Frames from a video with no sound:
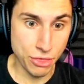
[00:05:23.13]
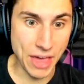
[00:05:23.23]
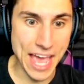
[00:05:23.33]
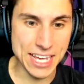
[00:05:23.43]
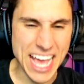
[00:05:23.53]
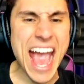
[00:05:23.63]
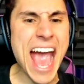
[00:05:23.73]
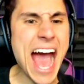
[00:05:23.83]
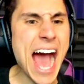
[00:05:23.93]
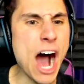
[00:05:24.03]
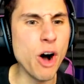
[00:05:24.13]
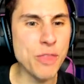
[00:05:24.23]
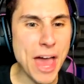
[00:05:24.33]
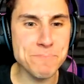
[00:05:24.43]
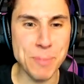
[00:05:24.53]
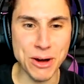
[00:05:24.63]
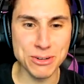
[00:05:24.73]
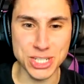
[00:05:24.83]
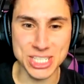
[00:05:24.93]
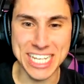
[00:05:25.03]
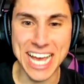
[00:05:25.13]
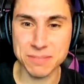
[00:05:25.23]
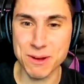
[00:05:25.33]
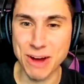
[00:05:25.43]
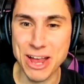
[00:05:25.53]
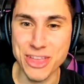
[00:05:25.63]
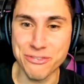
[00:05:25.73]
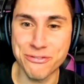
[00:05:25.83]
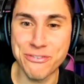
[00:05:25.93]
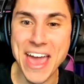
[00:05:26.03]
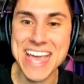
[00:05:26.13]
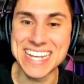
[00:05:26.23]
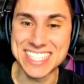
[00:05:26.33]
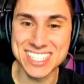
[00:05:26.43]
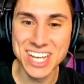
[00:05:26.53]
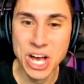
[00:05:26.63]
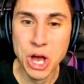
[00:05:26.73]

Thank- Ow! That bird just kicked me right in the face!